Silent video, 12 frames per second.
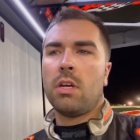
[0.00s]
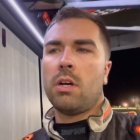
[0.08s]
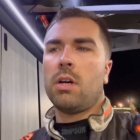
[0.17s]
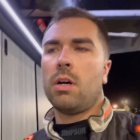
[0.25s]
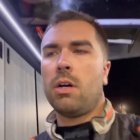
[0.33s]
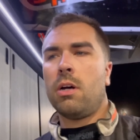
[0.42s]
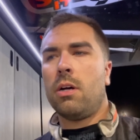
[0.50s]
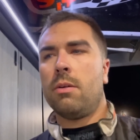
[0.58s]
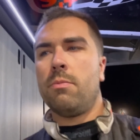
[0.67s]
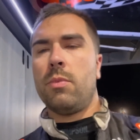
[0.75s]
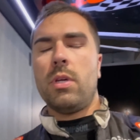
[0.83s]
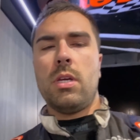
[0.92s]

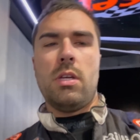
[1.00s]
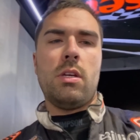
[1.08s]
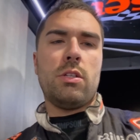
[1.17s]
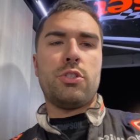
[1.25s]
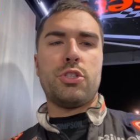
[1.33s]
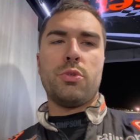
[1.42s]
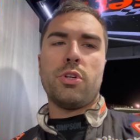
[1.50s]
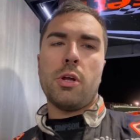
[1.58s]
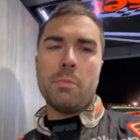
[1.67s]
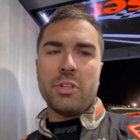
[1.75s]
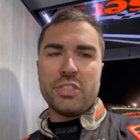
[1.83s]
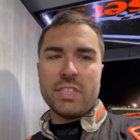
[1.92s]
Um, we drew a
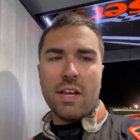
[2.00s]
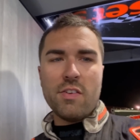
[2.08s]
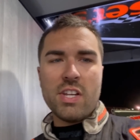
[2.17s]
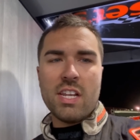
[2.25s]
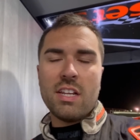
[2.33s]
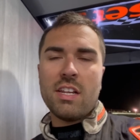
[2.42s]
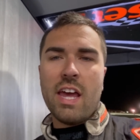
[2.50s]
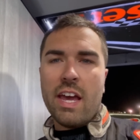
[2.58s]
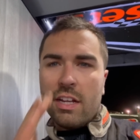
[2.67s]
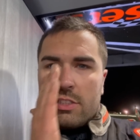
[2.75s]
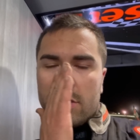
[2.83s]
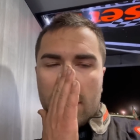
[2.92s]
number seven in the
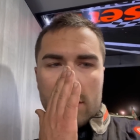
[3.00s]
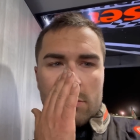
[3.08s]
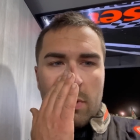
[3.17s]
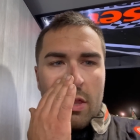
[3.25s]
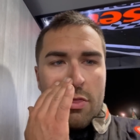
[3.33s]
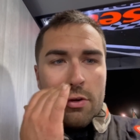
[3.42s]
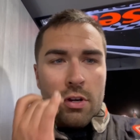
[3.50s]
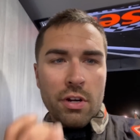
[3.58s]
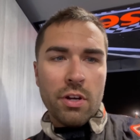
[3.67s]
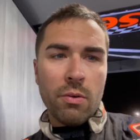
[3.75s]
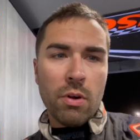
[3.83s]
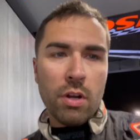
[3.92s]
dash. That's my third
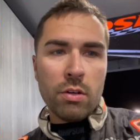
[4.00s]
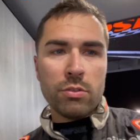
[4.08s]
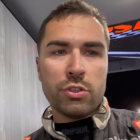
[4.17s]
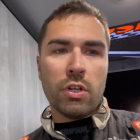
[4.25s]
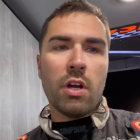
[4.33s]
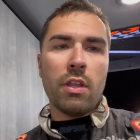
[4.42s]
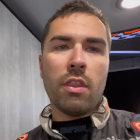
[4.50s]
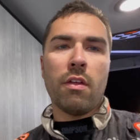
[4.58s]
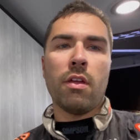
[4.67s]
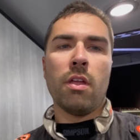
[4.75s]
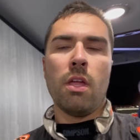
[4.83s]
in a row, drawing the